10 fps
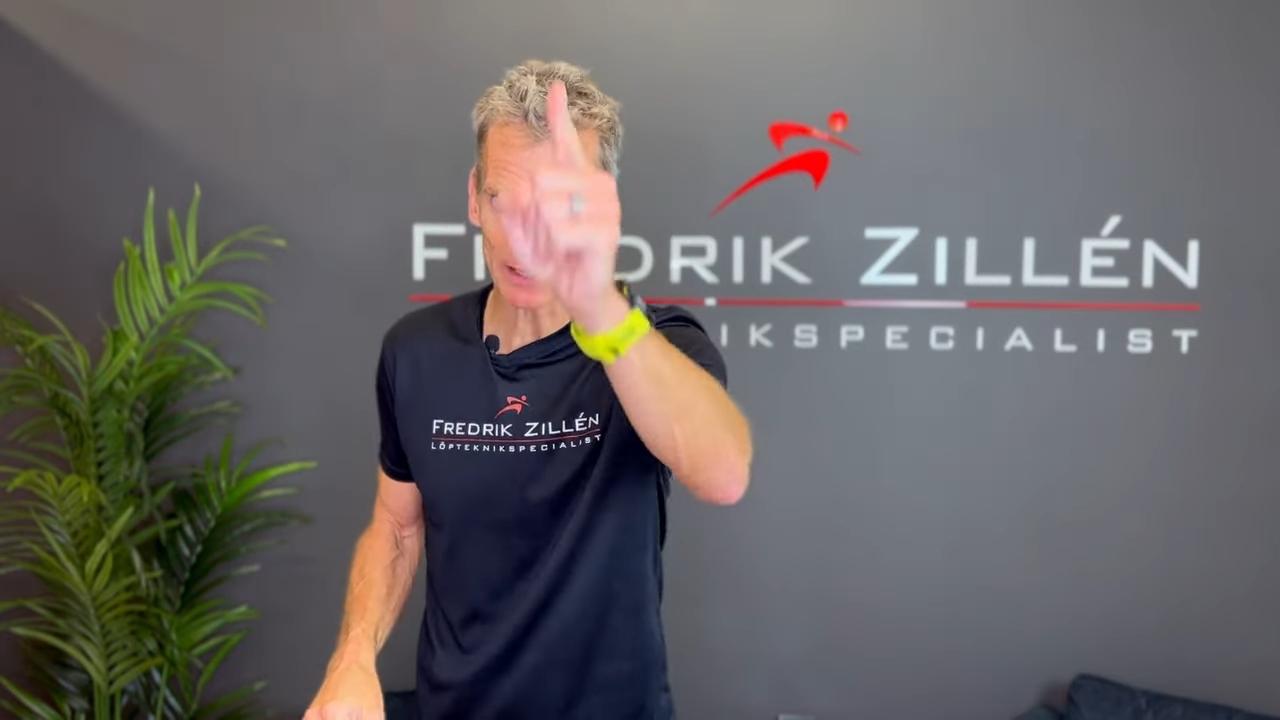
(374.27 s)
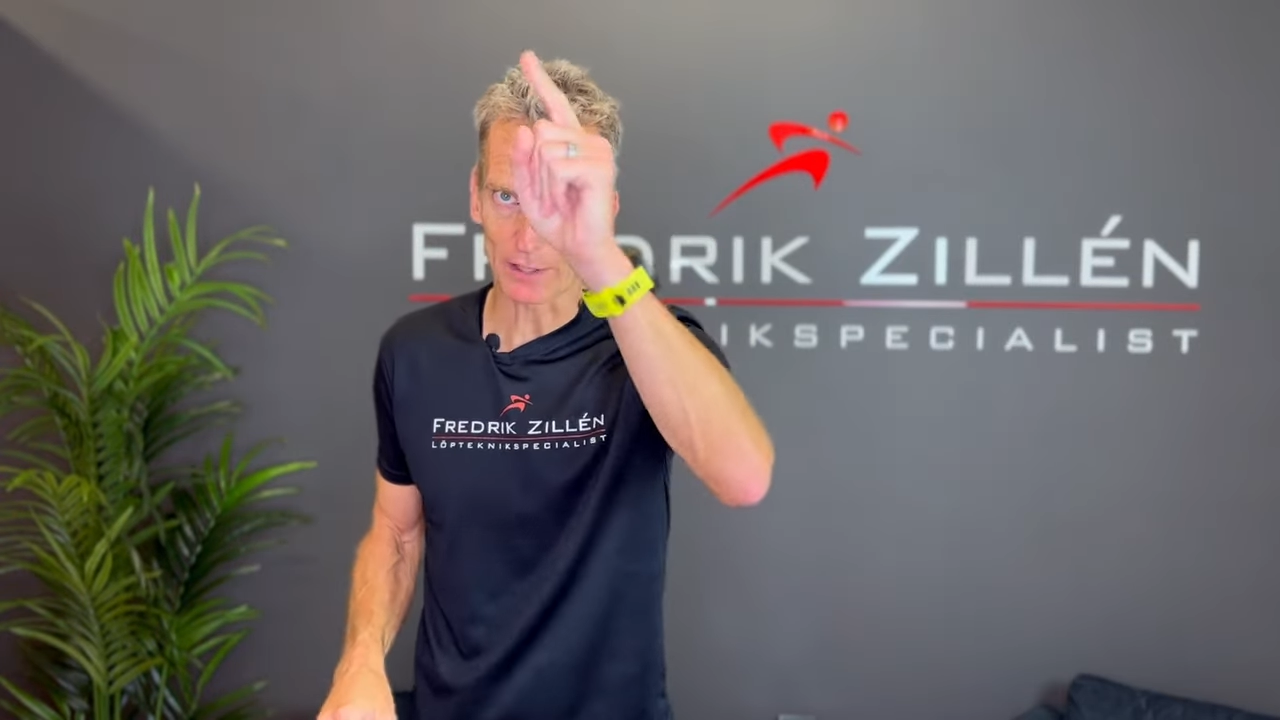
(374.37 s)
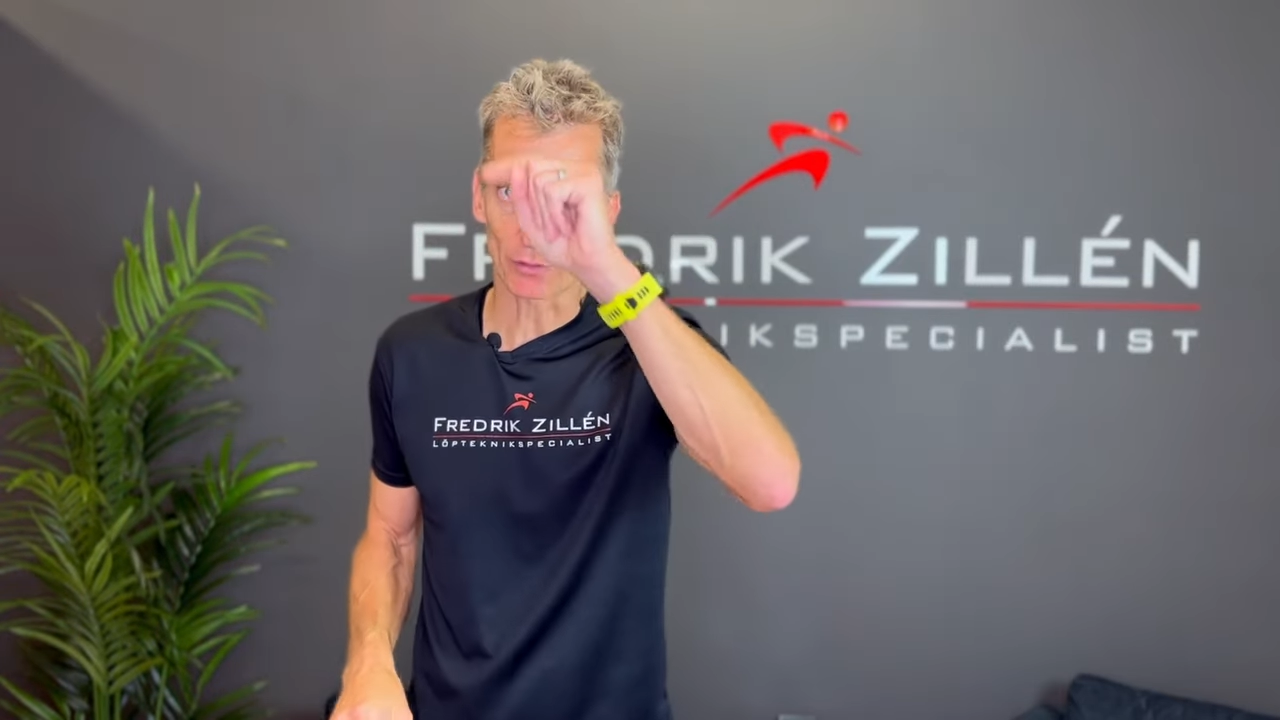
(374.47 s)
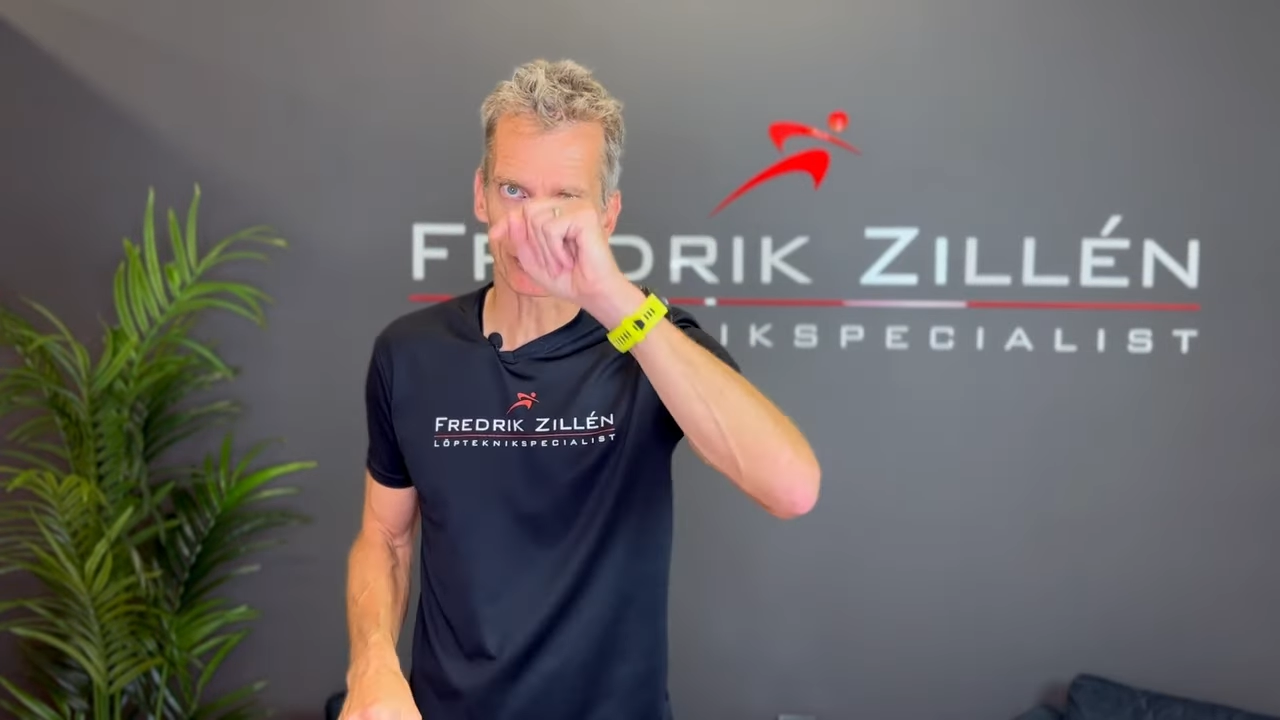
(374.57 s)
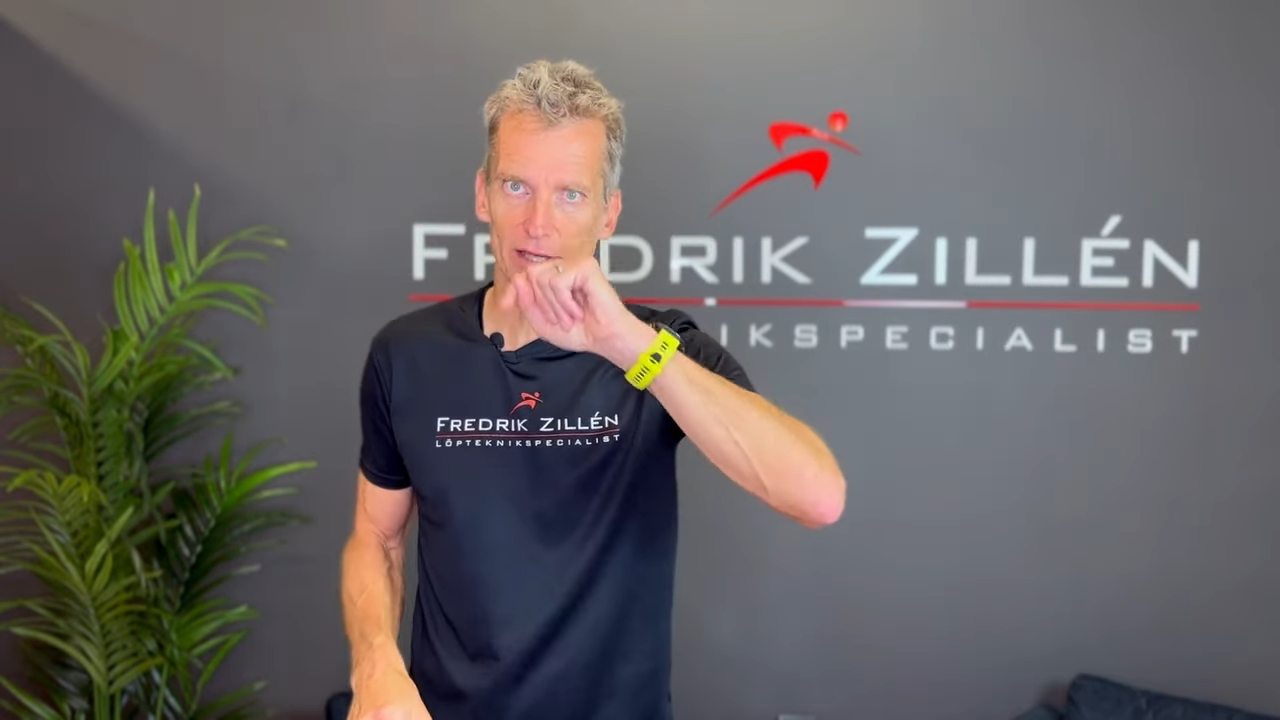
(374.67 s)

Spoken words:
length